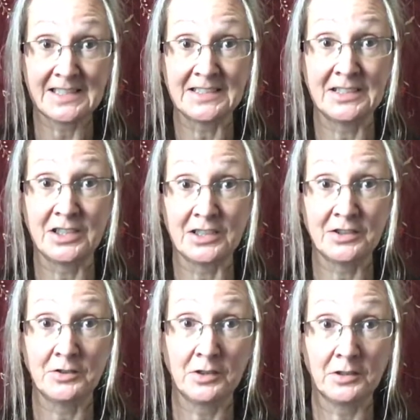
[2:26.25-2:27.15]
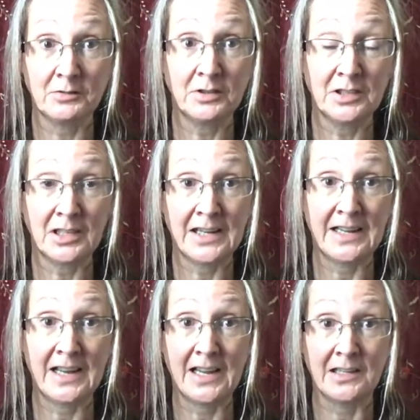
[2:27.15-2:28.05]
I suggest you go
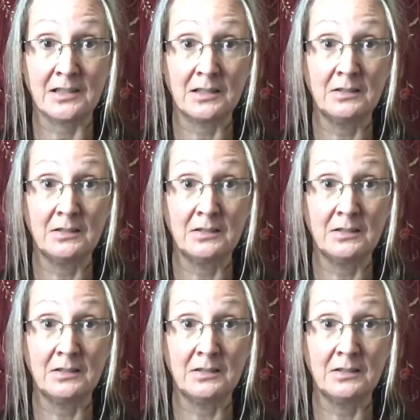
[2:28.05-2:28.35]
online and